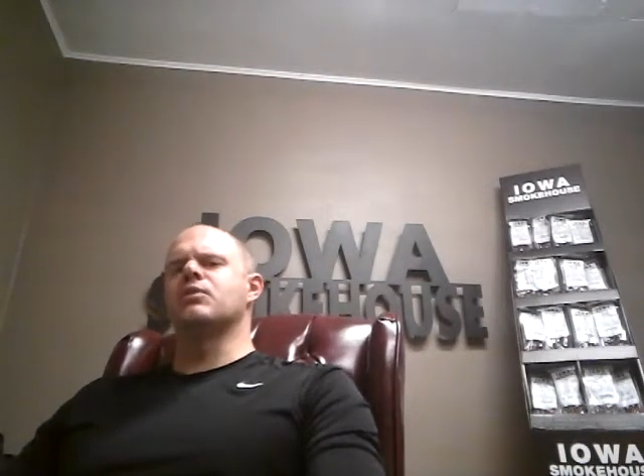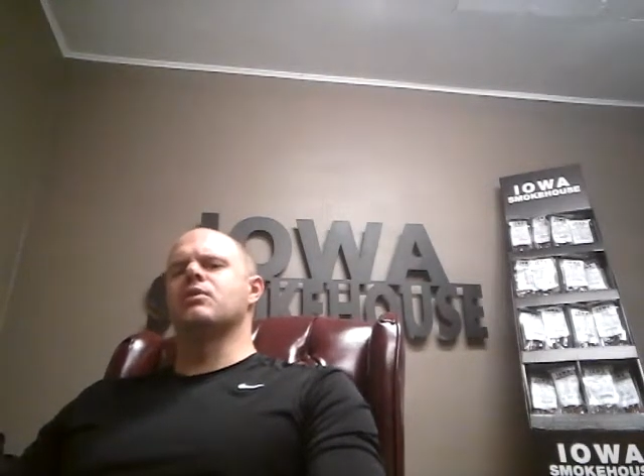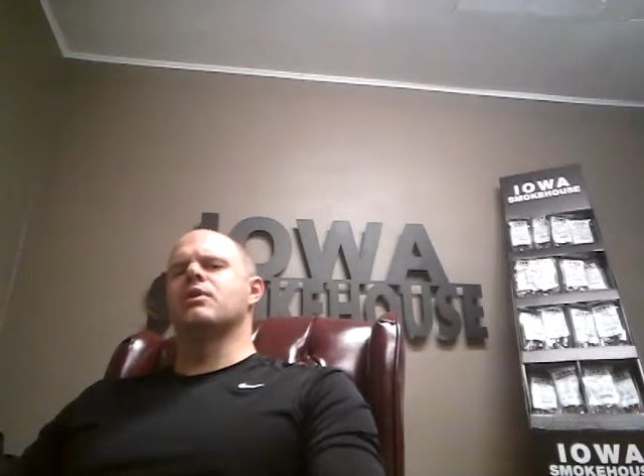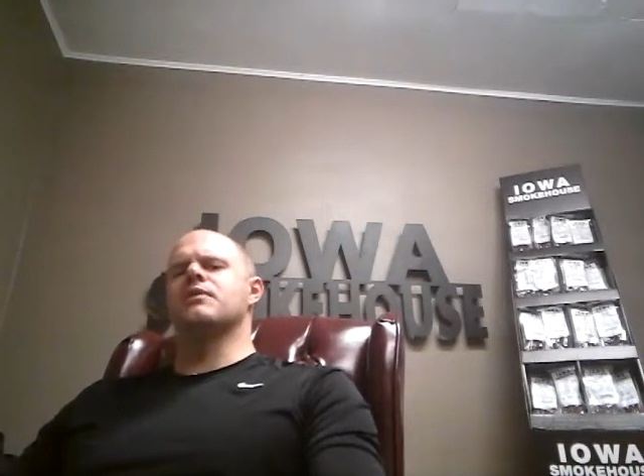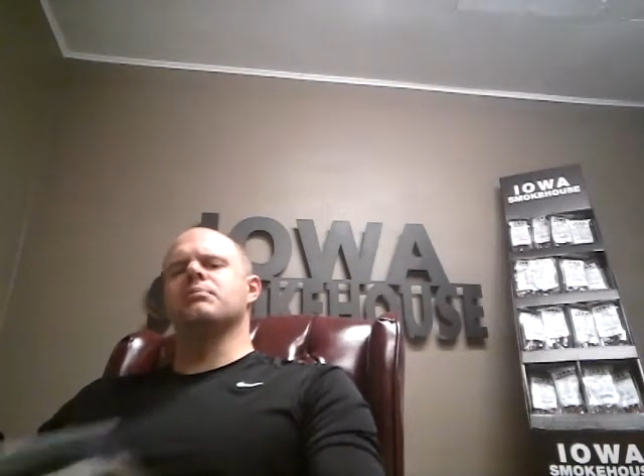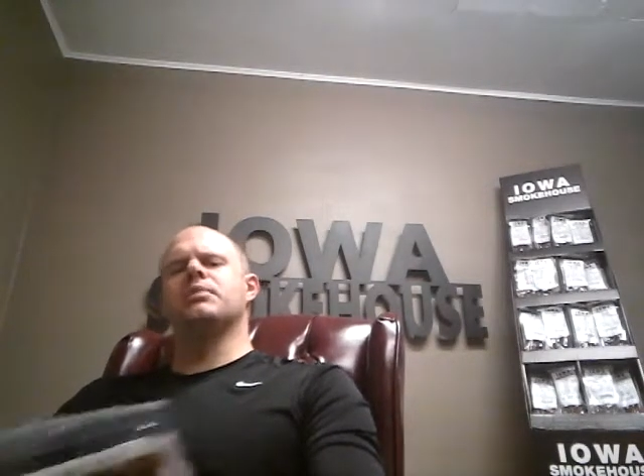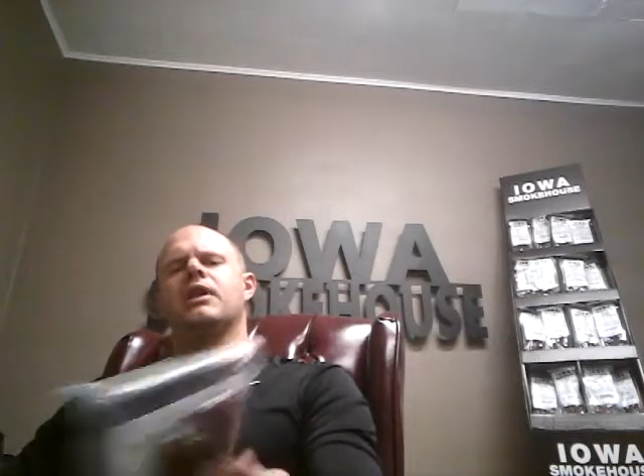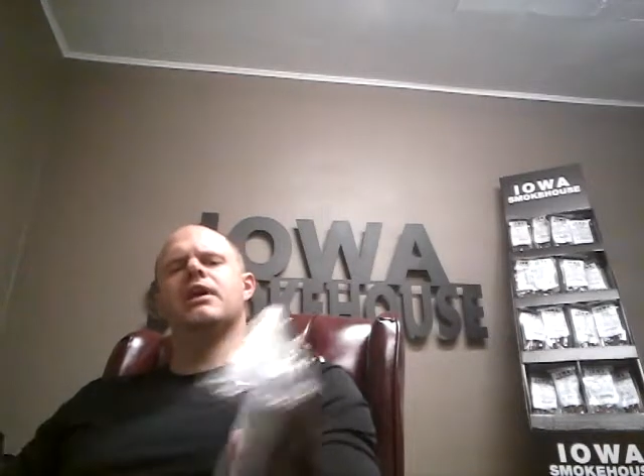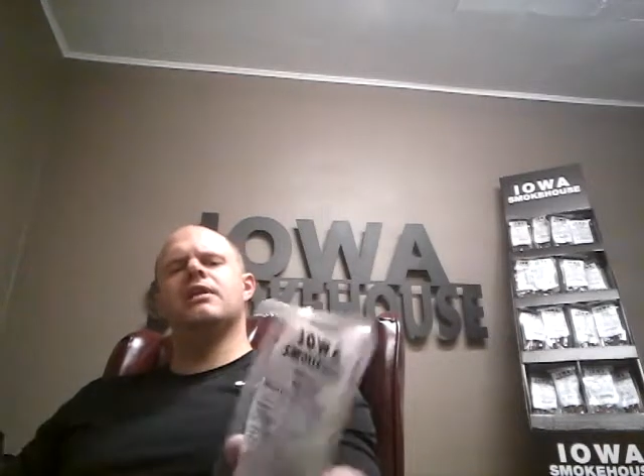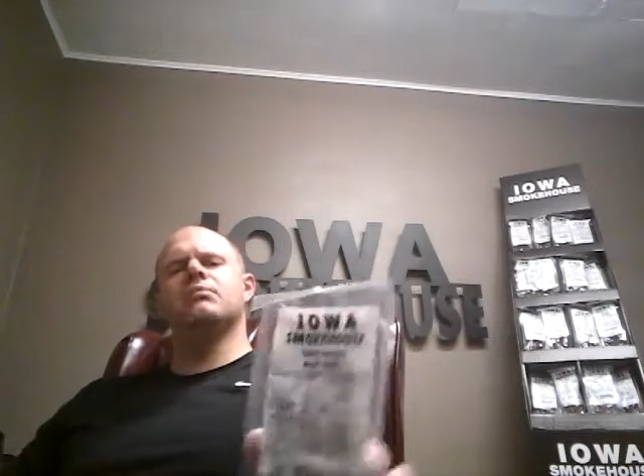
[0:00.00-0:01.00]
We went with a
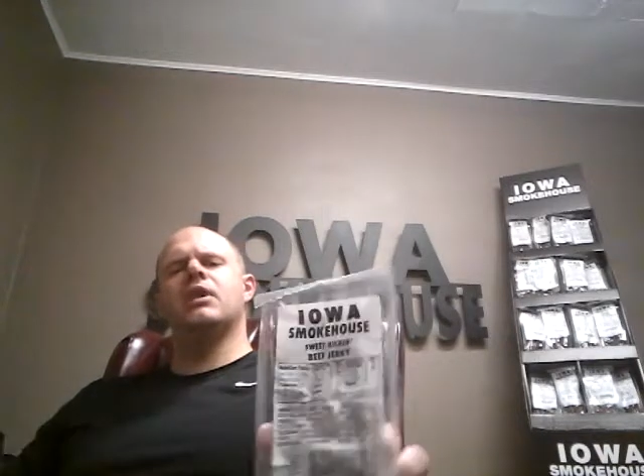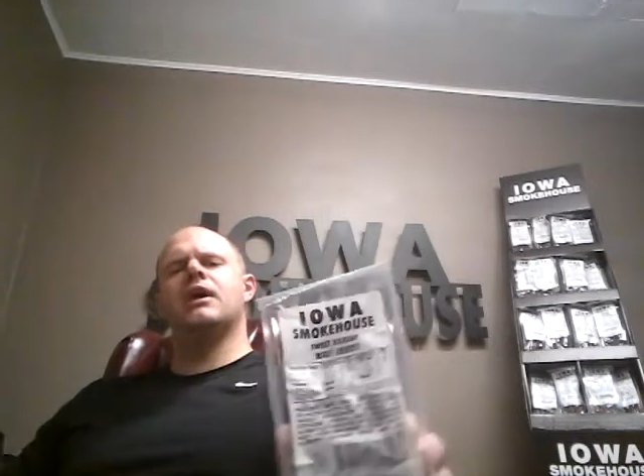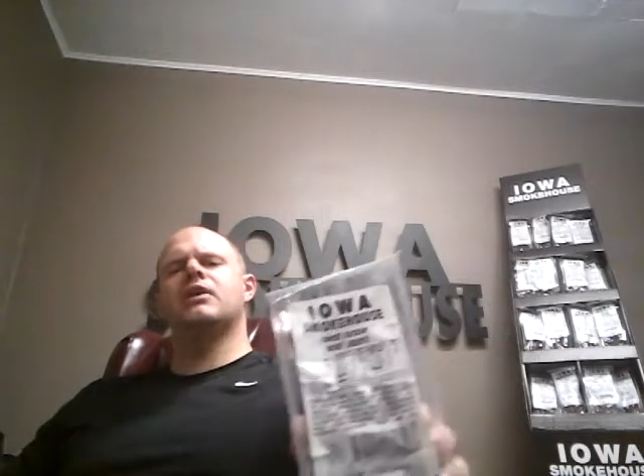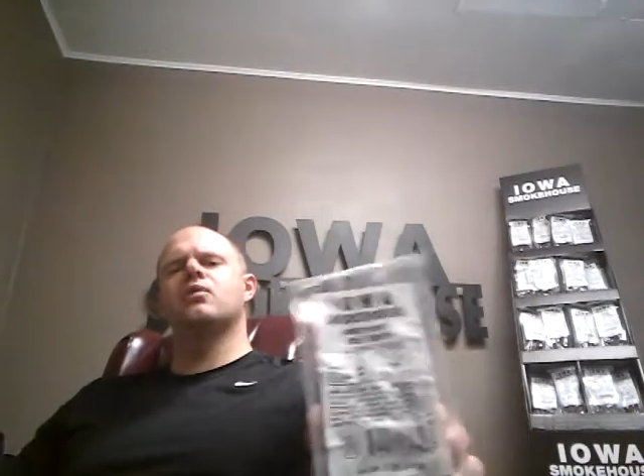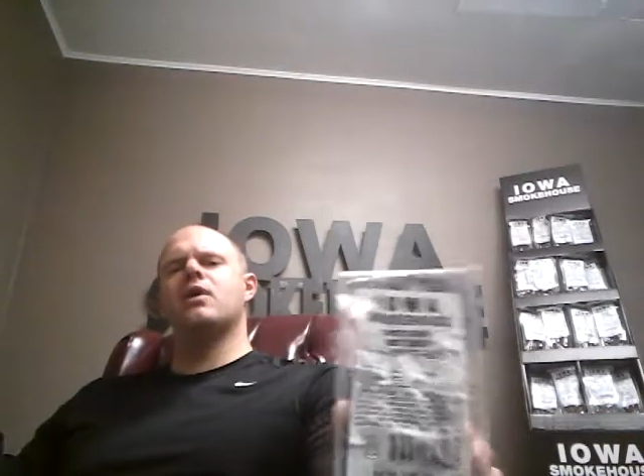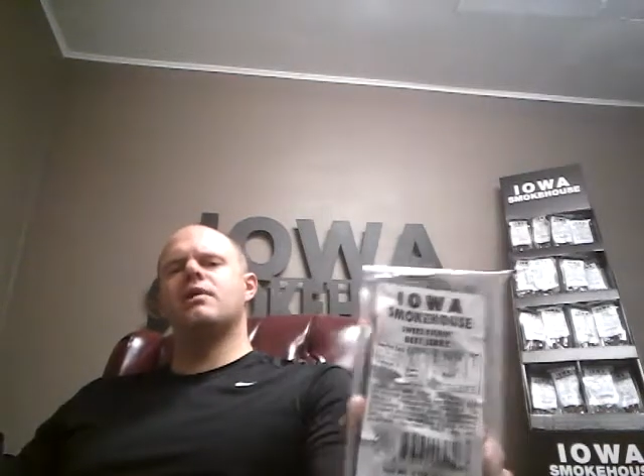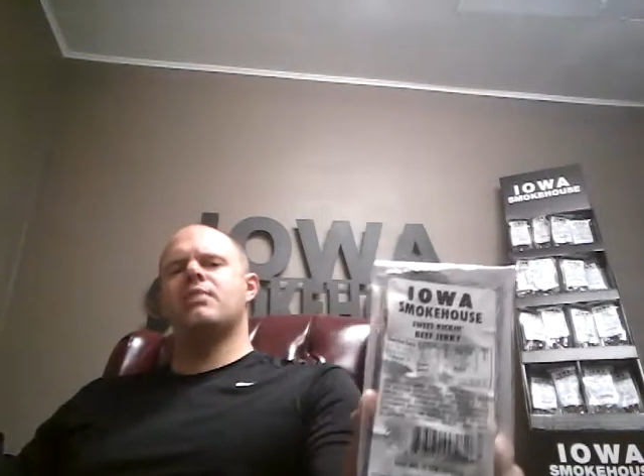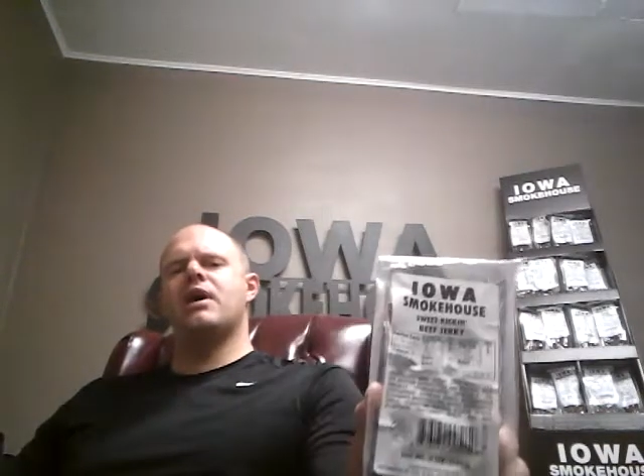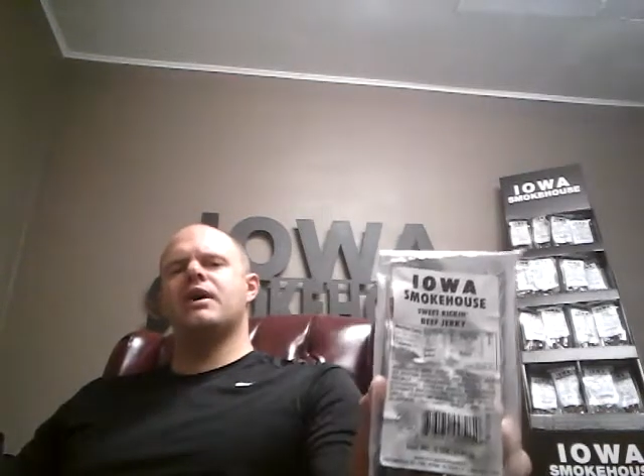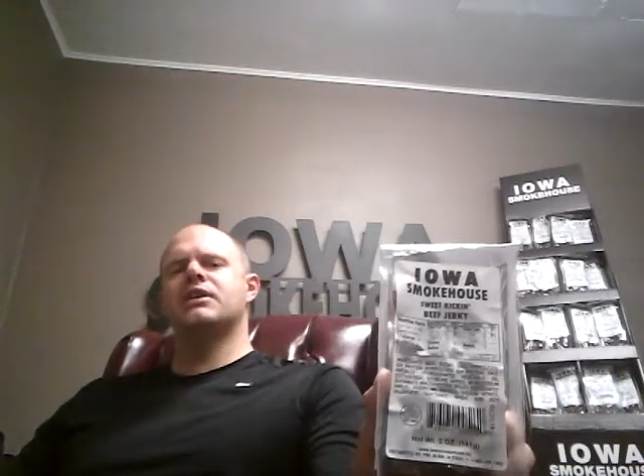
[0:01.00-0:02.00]
plain black and white
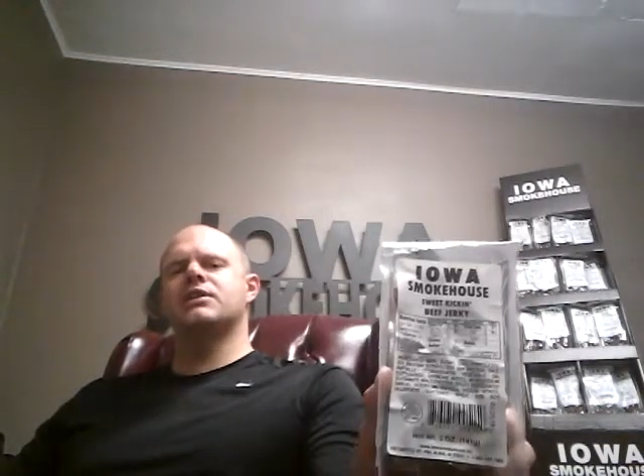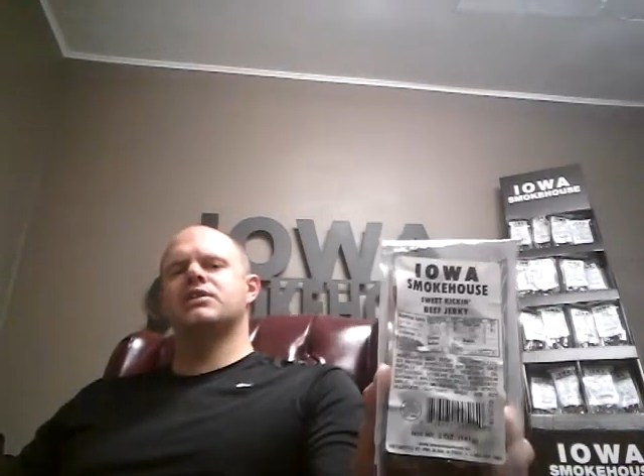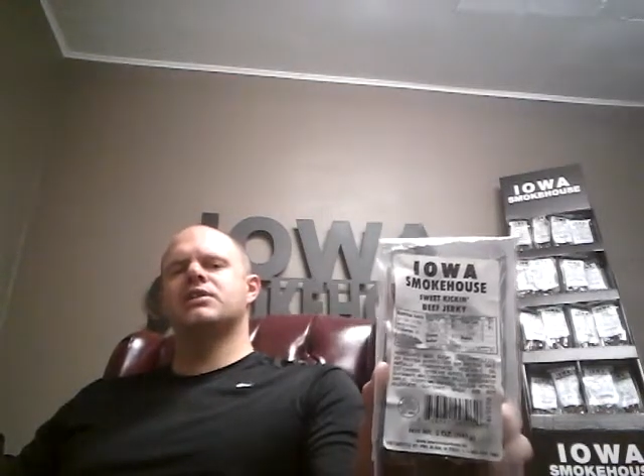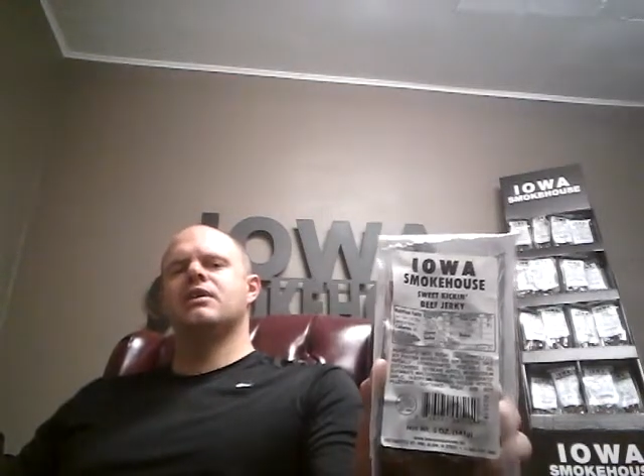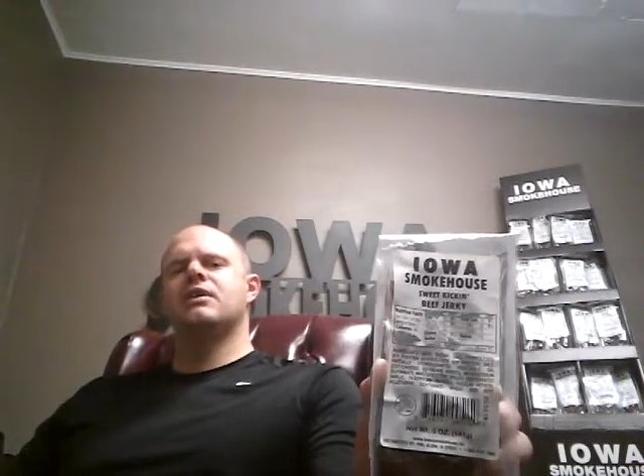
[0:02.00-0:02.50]
package,